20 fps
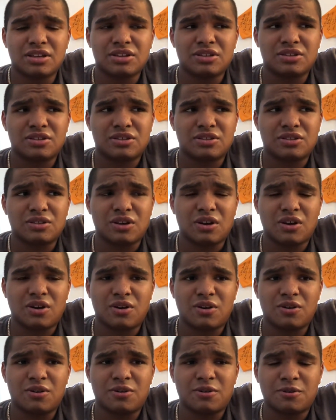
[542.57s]

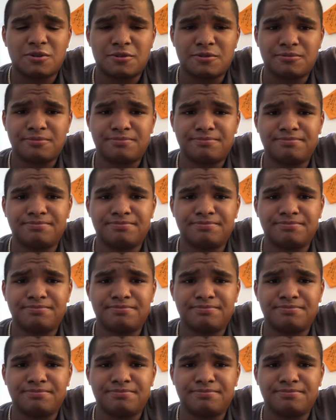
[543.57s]
So